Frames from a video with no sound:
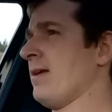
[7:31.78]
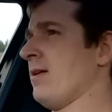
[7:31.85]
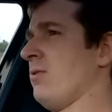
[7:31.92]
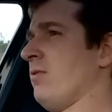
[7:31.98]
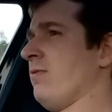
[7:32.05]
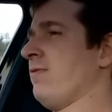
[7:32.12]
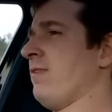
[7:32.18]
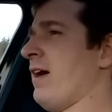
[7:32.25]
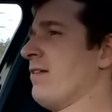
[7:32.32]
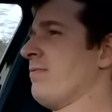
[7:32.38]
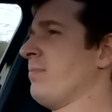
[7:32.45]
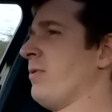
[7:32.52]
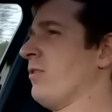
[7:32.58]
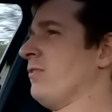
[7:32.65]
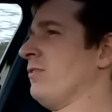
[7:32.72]
Now we're
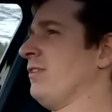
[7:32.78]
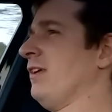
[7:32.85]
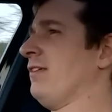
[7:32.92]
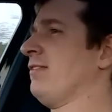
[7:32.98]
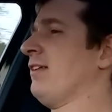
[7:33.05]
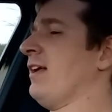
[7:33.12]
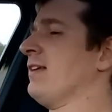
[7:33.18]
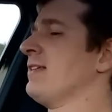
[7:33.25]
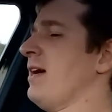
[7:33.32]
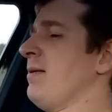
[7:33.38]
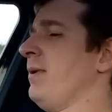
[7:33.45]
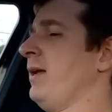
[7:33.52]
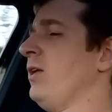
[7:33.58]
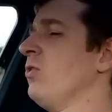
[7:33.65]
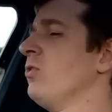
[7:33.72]
5.6 that
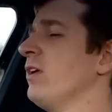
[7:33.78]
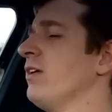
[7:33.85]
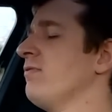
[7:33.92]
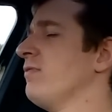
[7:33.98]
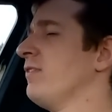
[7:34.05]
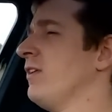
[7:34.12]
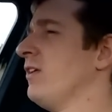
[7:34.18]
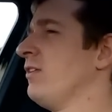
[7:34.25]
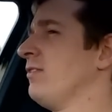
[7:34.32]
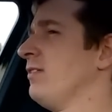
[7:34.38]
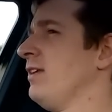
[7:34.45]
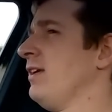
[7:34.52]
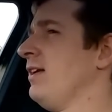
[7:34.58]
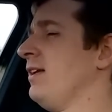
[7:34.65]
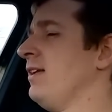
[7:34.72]
time, but it hung in
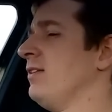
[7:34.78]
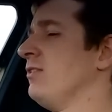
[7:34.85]
first gear,